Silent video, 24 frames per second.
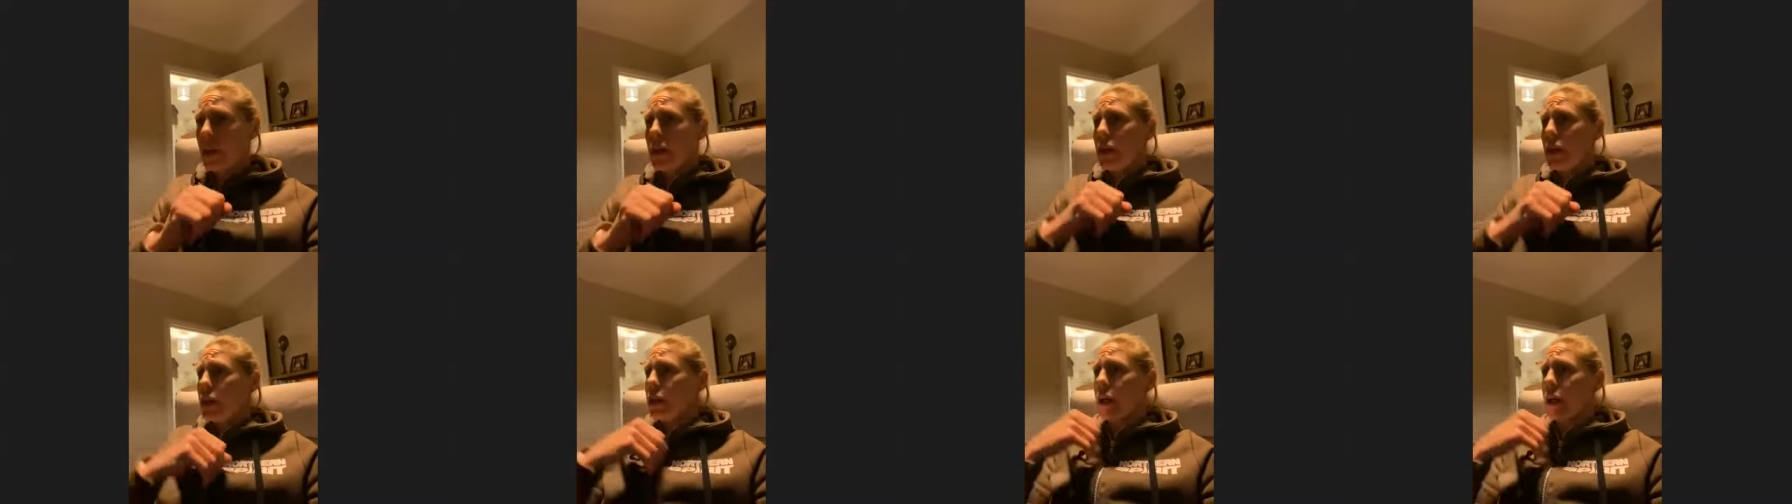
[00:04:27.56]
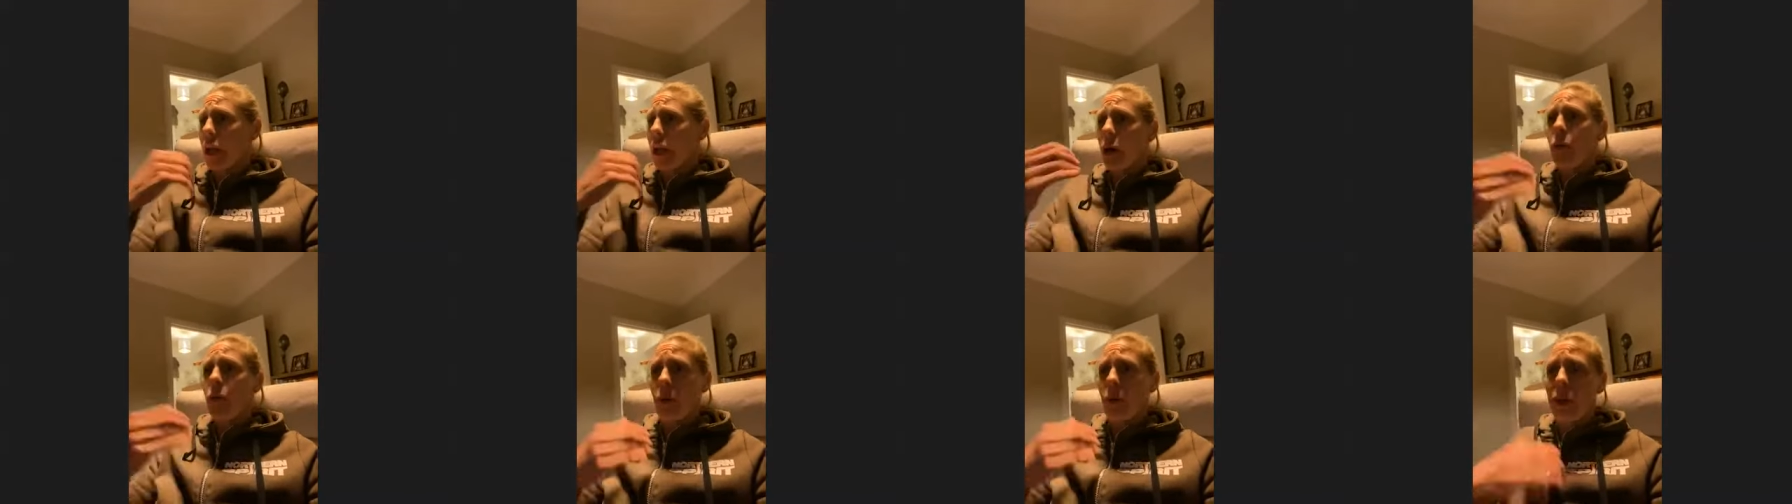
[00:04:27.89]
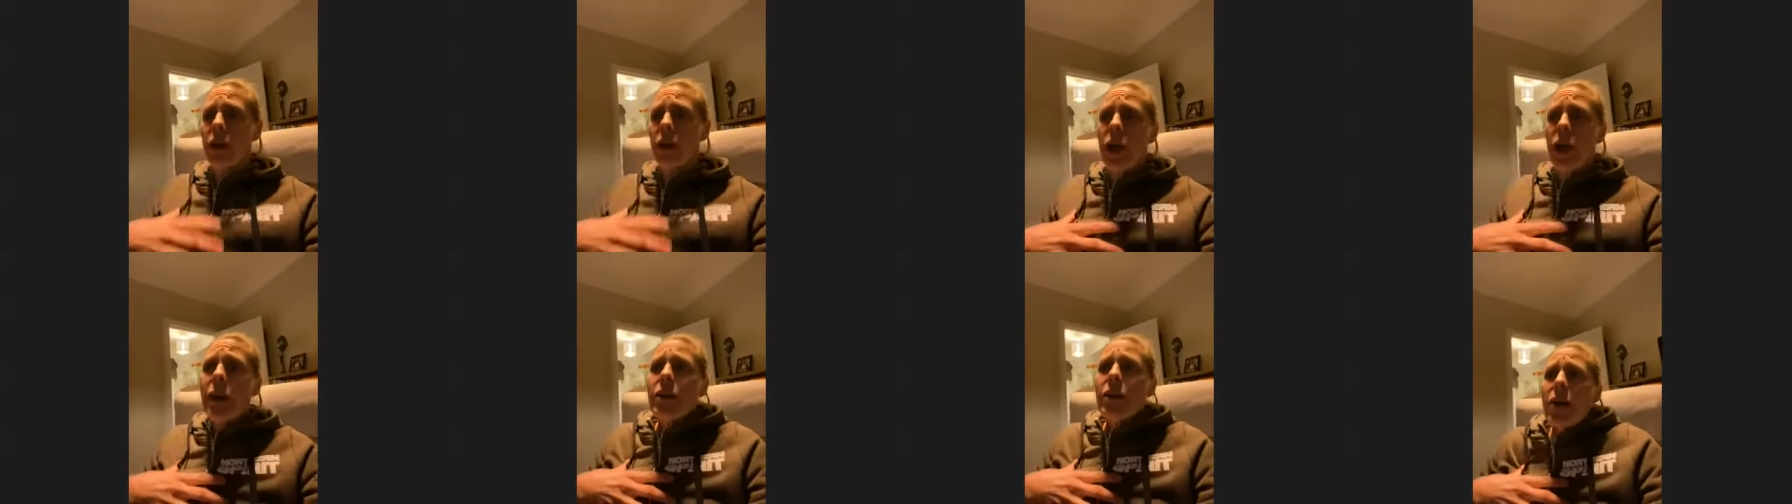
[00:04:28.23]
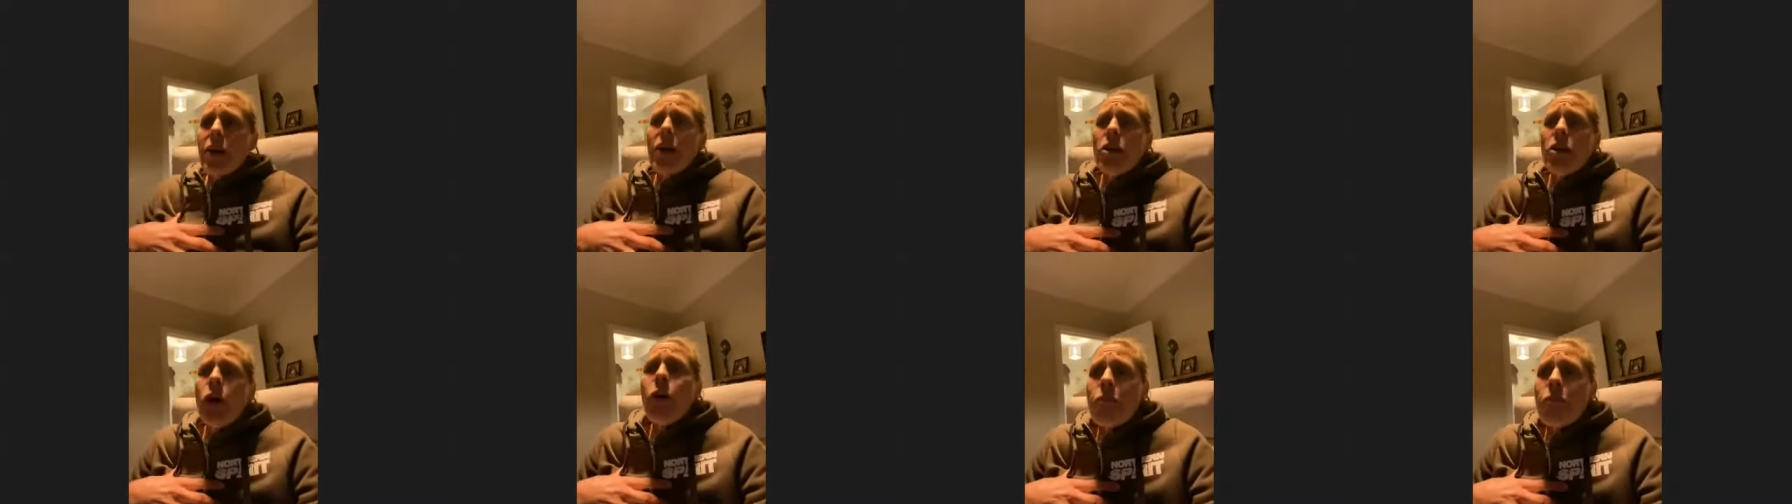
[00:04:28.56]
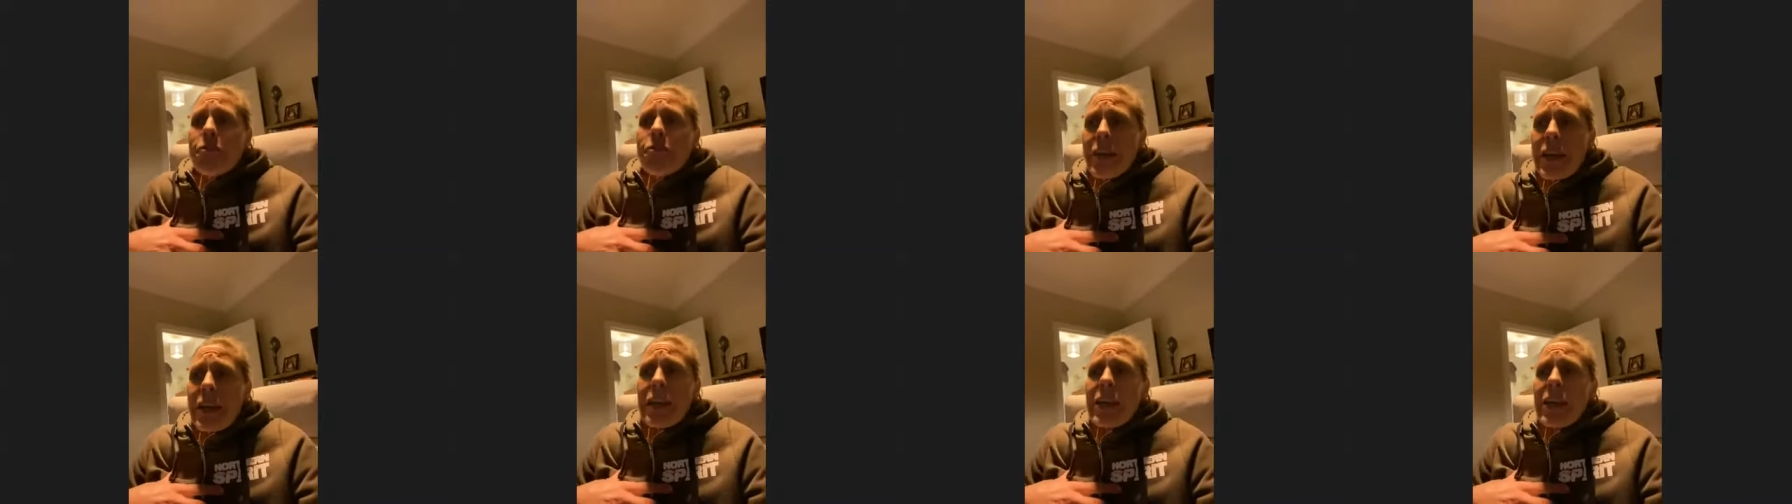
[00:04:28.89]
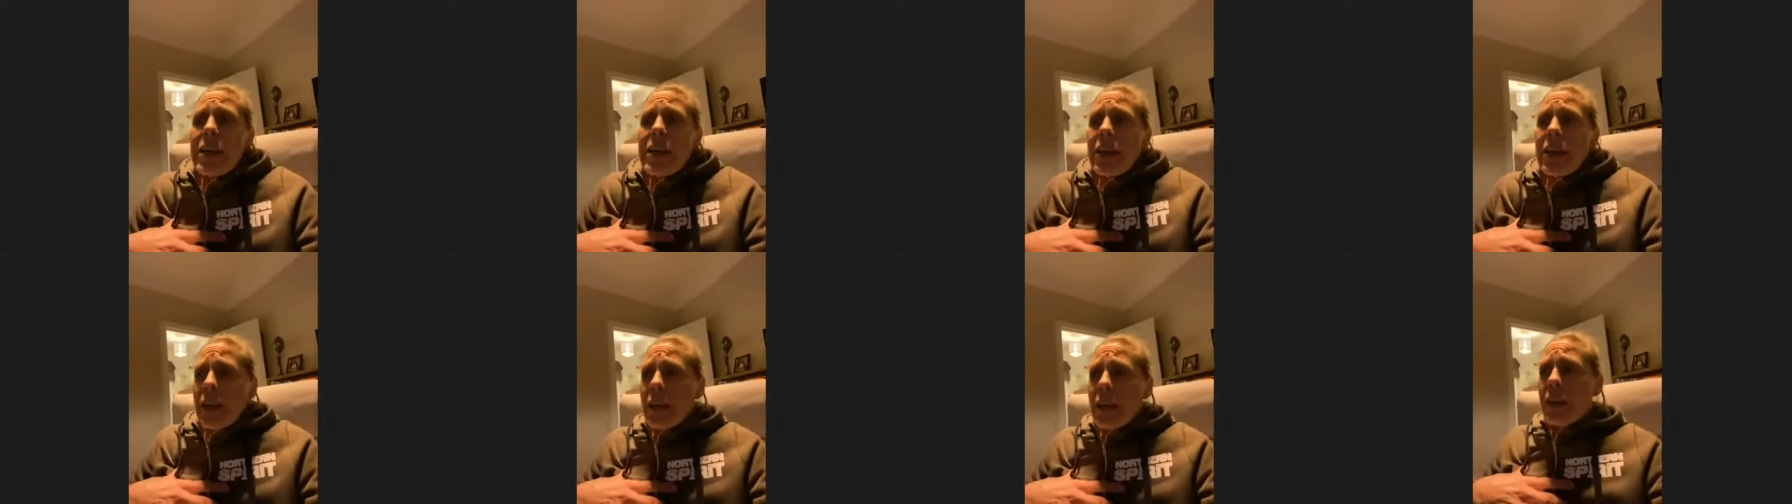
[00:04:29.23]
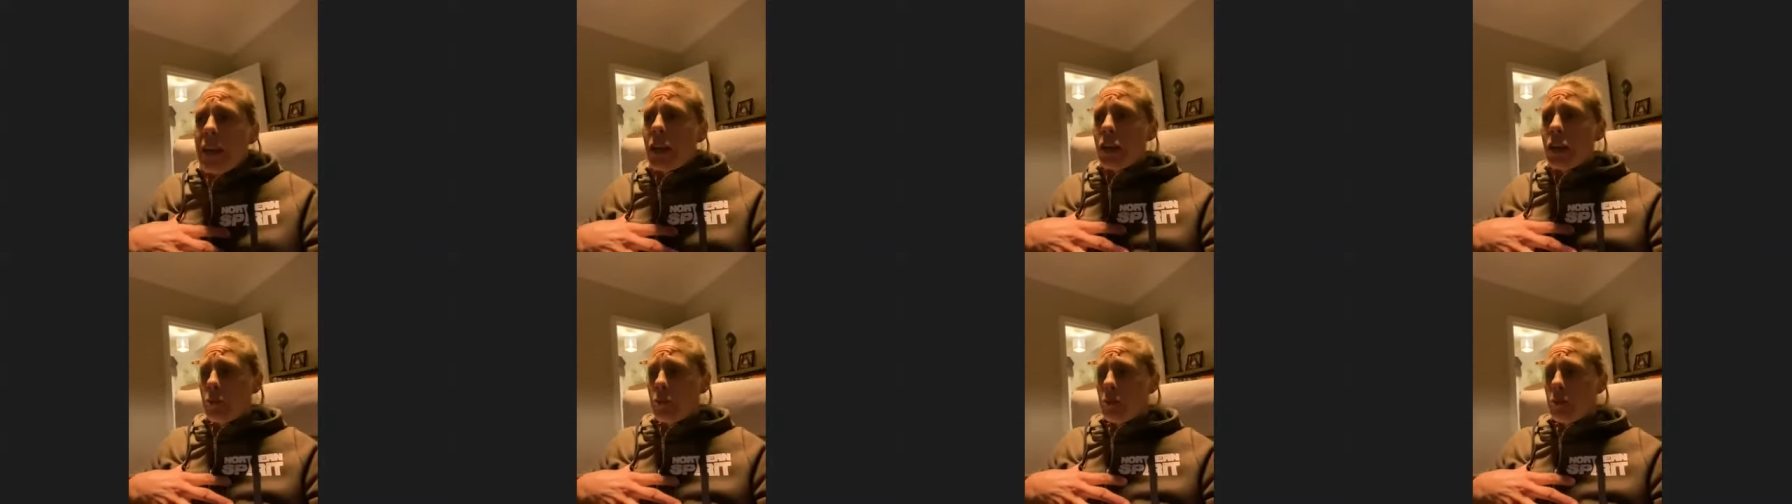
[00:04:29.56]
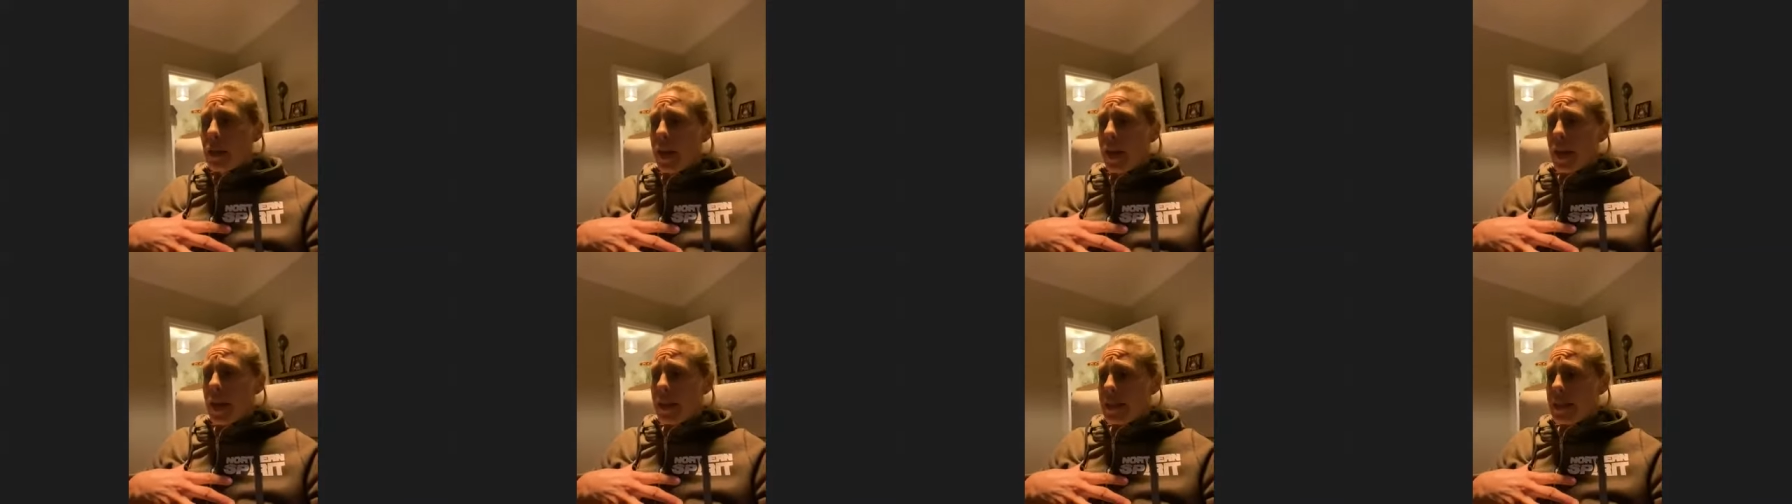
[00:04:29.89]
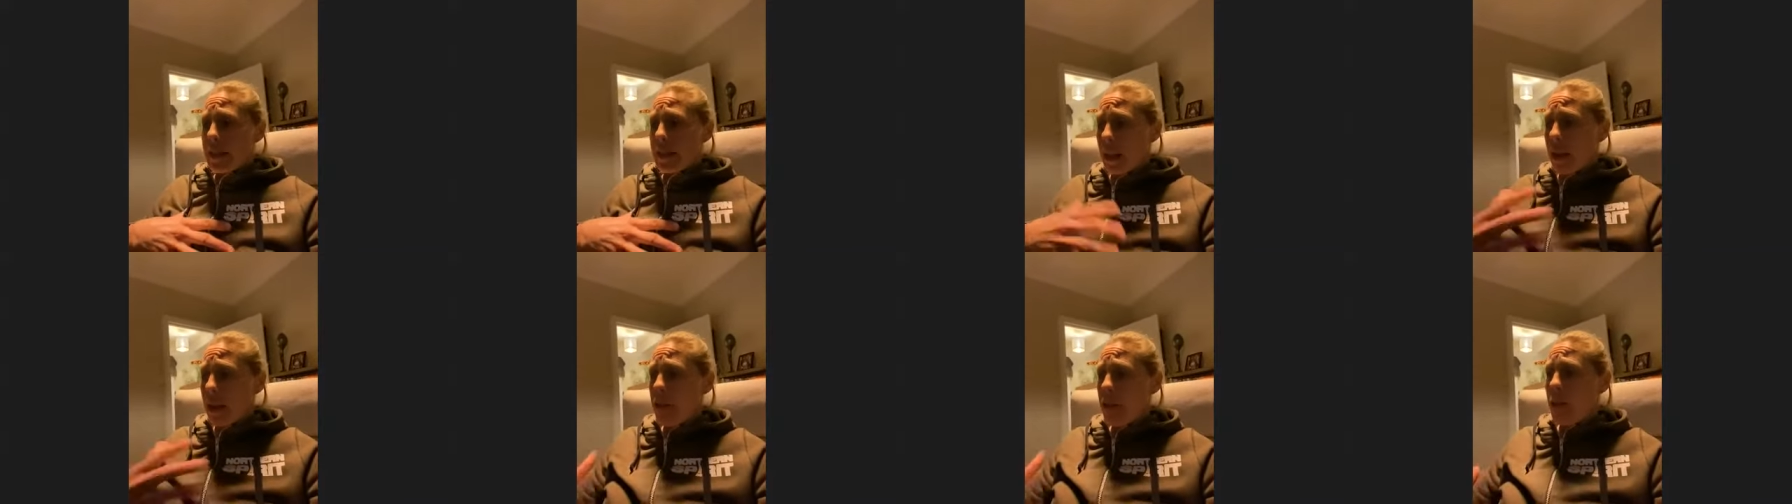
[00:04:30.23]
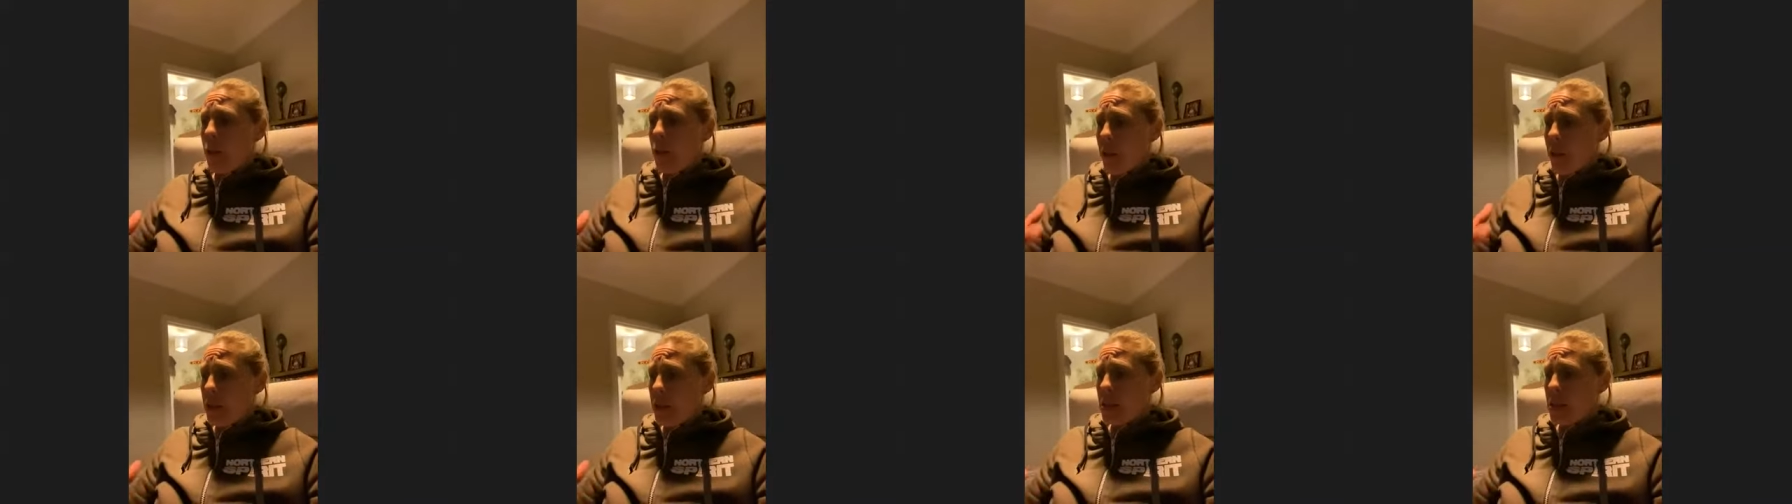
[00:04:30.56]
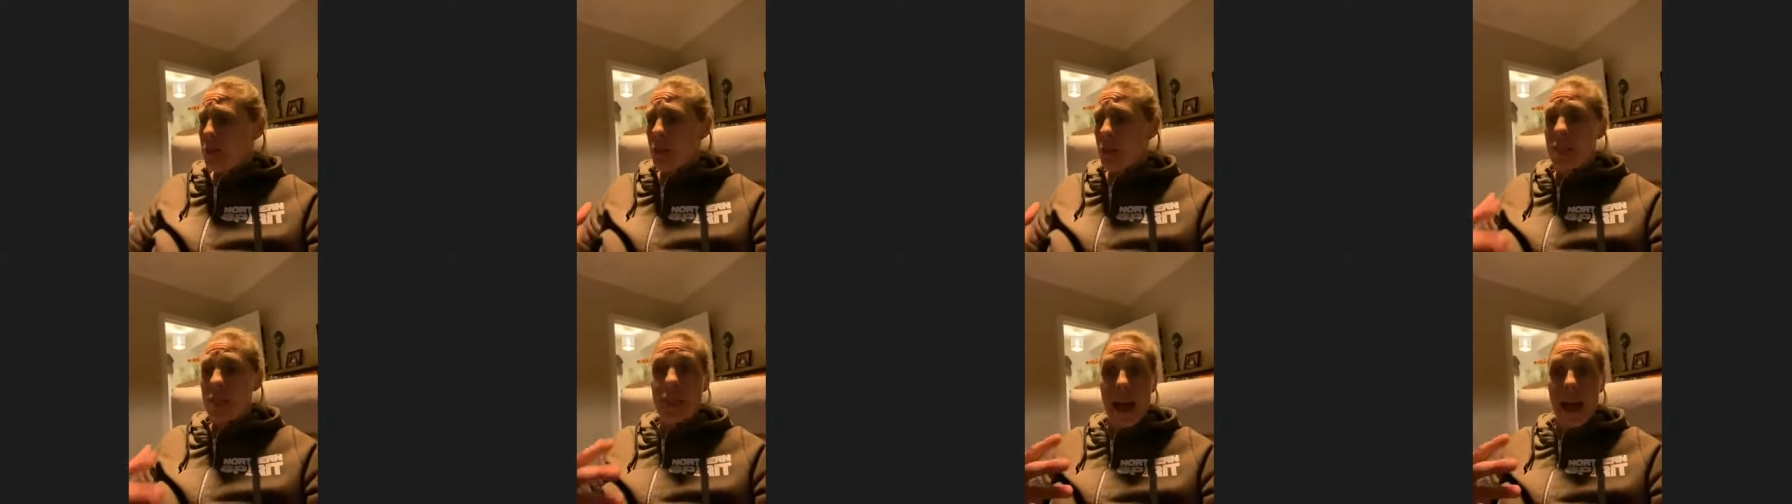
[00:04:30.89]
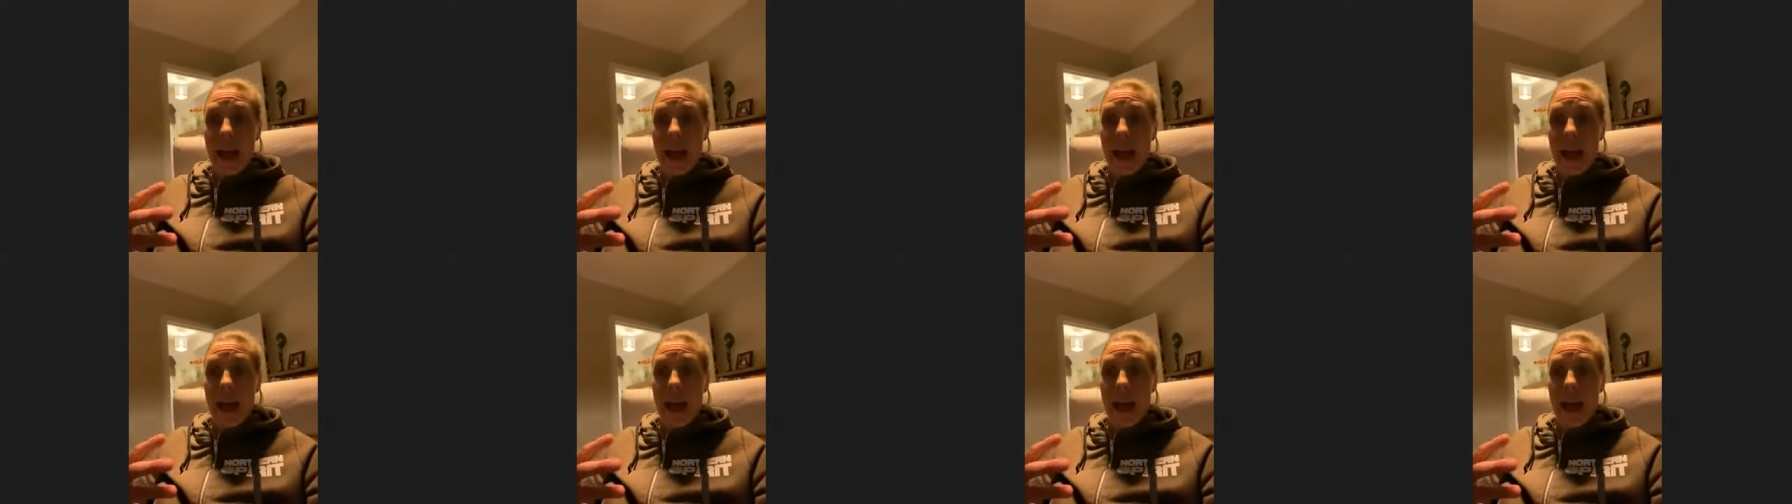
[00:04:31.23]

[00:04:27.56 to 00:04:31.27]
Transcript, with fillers: you know, not feeling in a good place. And I thought this was the